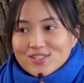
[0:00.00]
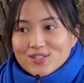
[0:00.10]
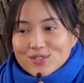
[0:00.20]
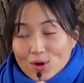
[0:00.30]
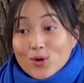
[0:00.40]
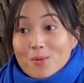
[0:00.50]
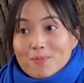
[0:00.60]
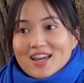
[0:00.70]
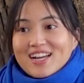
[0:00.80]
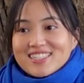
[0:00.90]
so
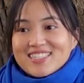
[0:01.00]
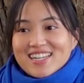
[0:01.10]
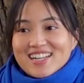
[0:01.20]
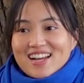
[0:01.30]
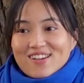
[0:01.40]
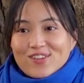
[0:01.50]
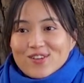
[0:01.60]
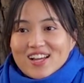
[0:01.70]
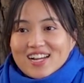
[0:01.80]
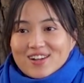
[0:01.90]
complex, and I feel
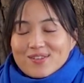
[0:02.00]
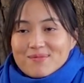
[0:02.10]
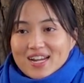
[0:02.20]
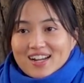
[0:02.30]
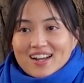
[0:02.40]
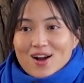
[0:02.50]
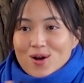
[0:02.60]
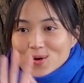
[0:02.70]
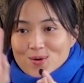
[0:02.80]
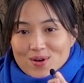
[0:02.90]
like I could make a
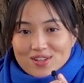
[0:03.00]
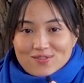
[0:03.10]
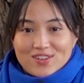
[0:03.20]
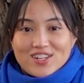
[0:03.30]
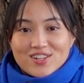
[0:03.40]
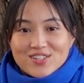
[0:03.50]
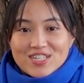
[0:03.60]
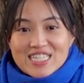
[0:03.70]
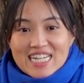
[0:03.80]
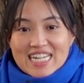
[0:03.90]
whole other video
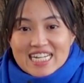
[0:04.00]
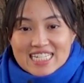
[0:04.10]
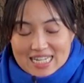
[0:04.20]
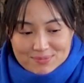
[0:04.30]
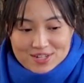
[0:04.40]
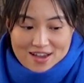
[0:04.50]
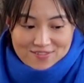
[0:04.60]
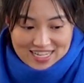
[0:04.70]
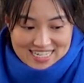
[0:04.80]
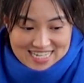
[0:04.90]
just deep
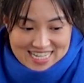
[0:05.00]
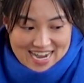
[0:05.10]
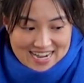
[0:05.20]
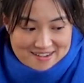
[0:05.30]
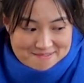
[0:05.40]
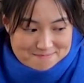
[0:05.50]
diving into that.